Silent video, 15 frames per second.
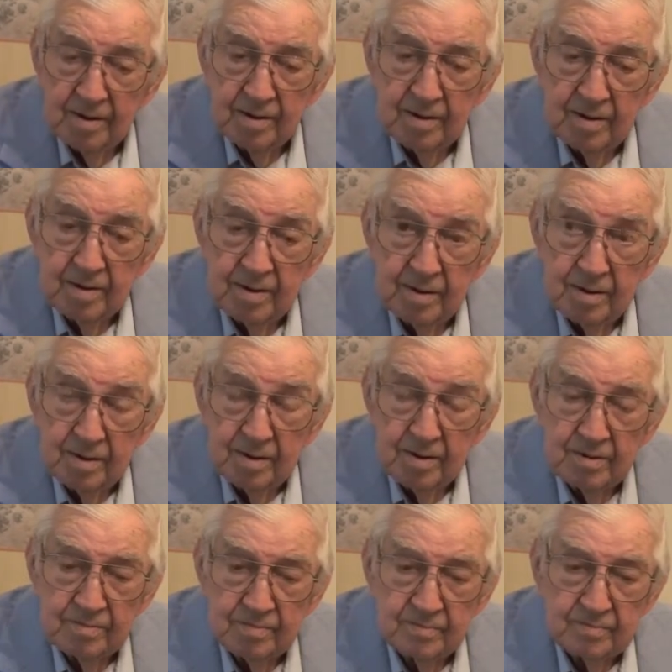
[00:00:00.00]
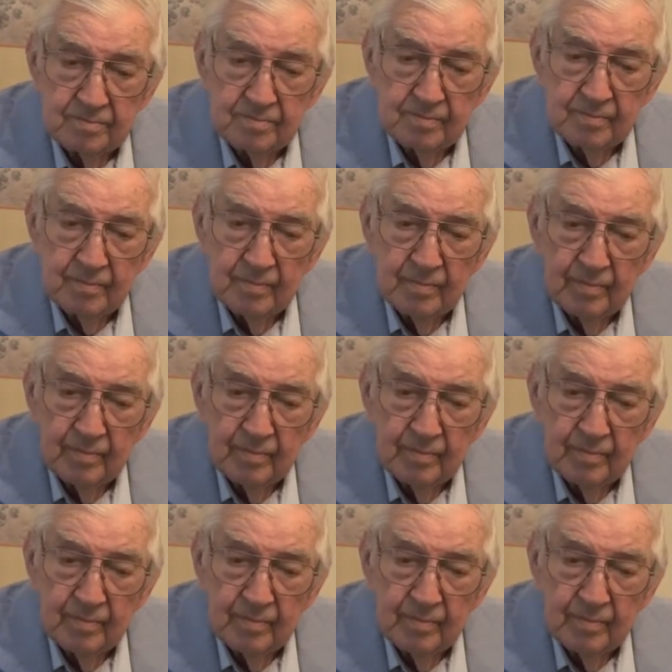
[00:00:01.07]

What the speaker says: I'll show you the picture of him.